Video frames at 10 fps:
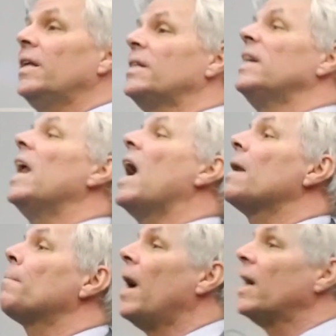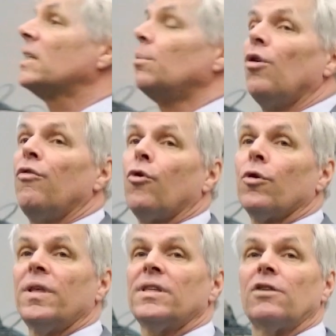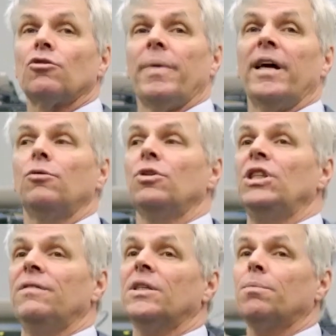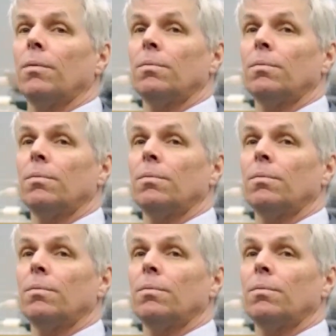is not possible for the central bank to achieve its